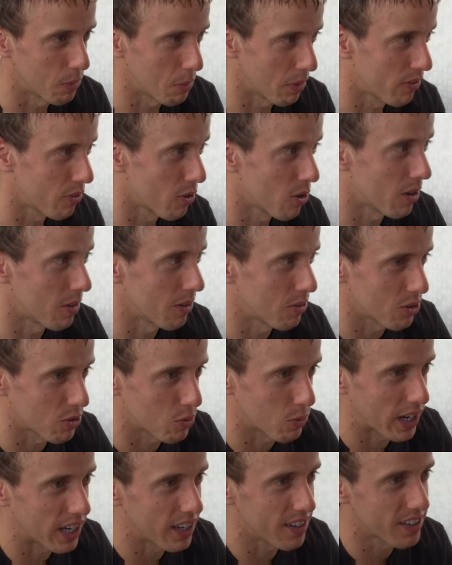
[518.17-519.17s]
Before I was
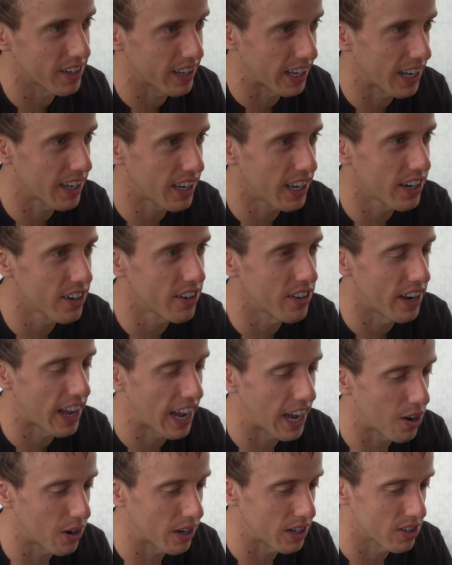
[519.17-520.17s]
just waiting to get here, and
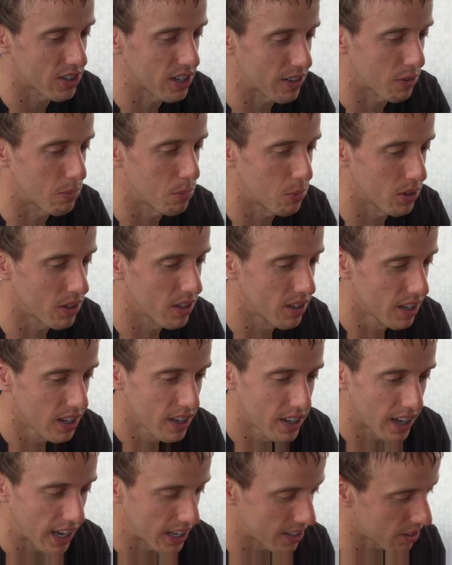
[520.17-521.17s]
now I just have to
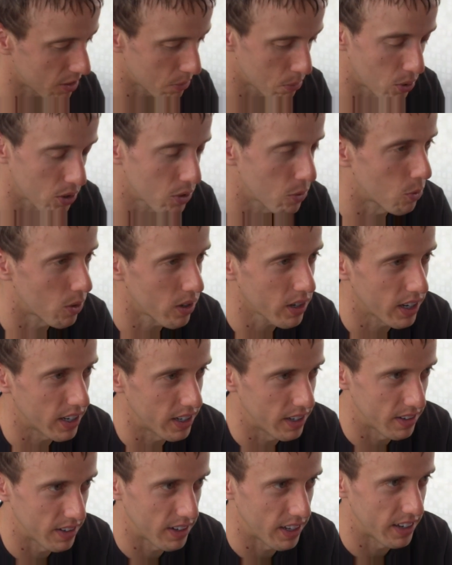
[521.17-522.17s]
put the work
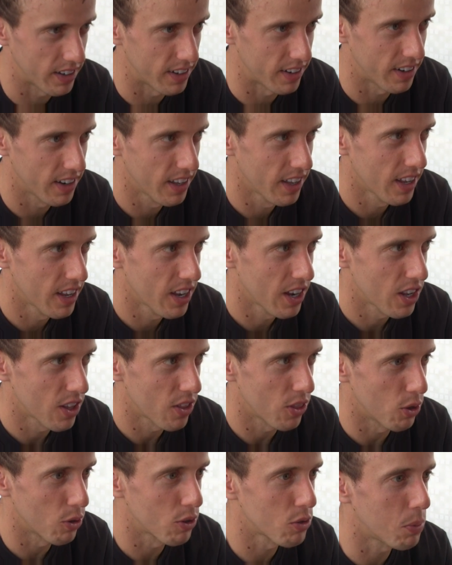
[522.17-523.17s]
in, and
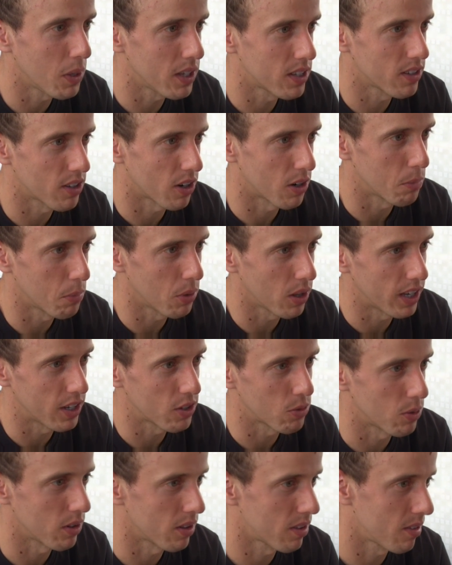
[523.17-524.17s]
those pieces are in
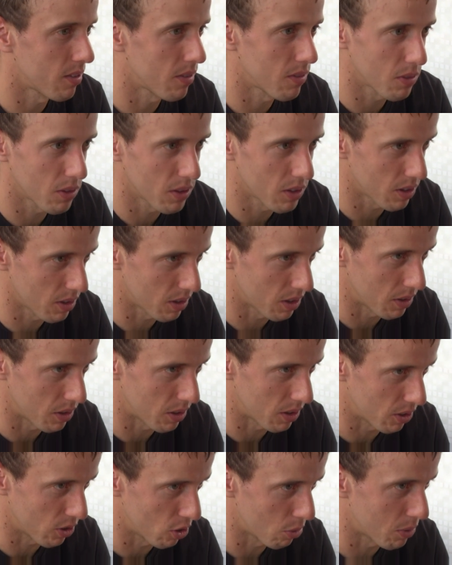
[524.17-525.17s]
place with
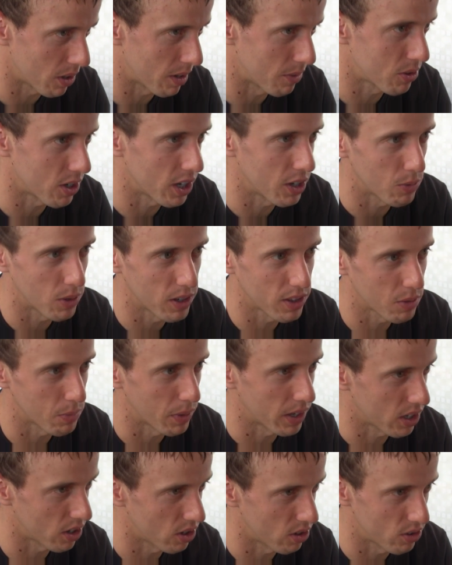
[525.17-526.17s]
the group that I'm training with
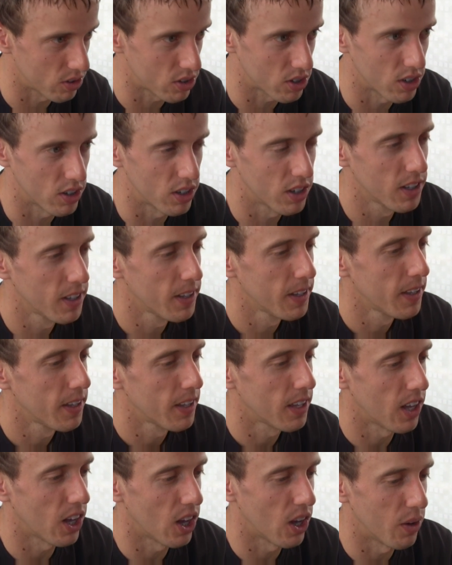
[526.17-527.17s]
and my coach and
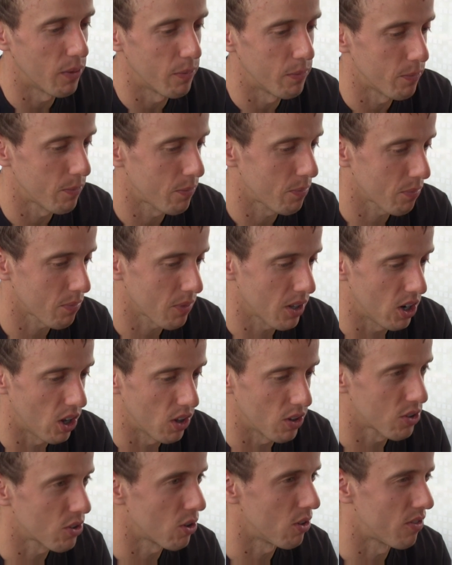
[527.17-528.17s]

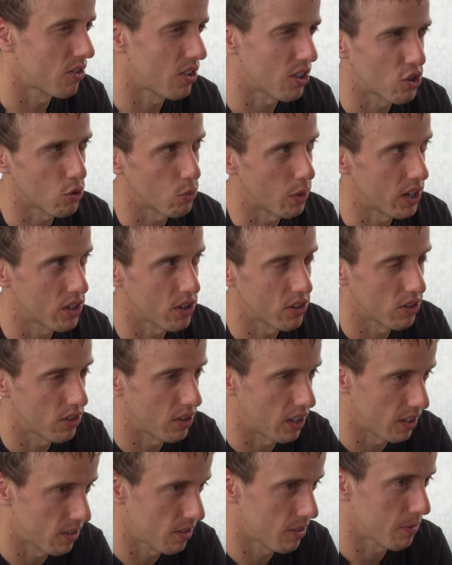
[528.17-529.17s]
all those sort of situational
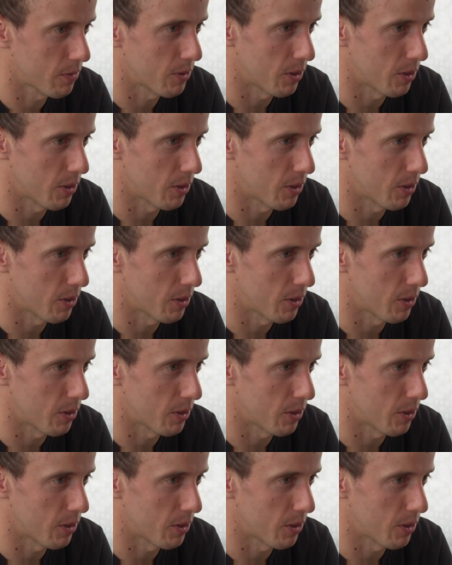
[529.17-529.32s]
things.